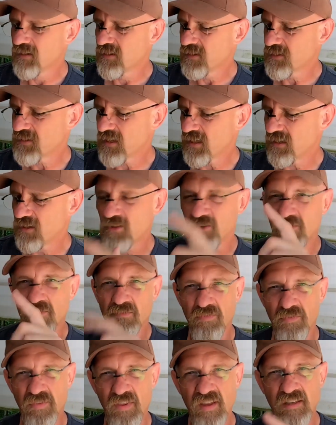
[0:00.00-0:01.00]
It's got a
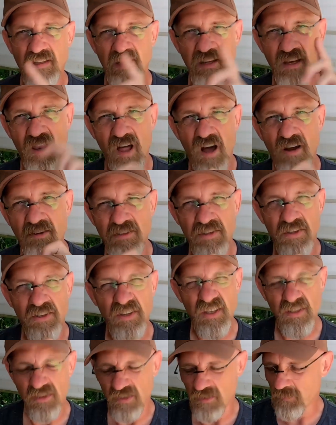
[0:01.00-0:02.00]
little thing that locks the
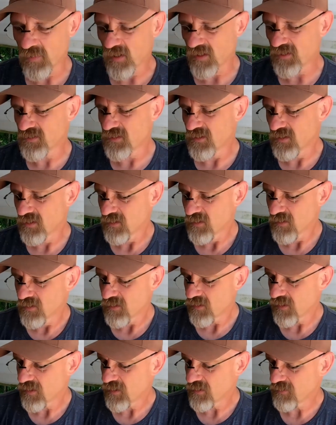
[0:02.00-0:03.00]
needle in place.
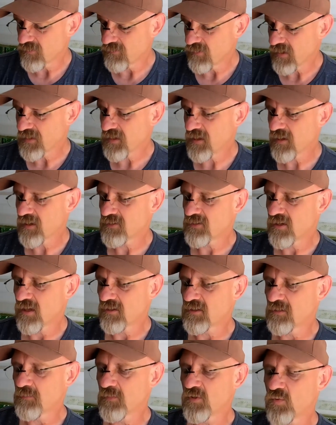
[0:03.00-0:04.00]
and right now it's
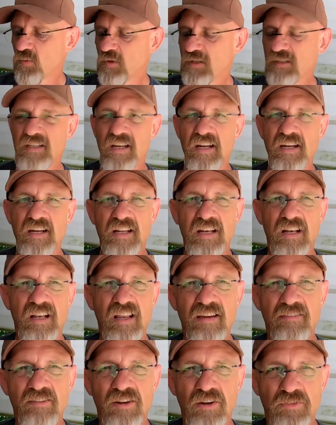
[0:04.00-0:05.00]
locked at between 10 and
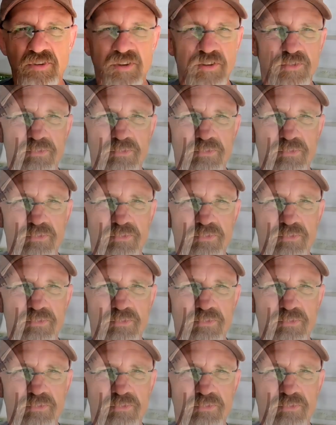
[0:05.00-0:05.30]
11 on this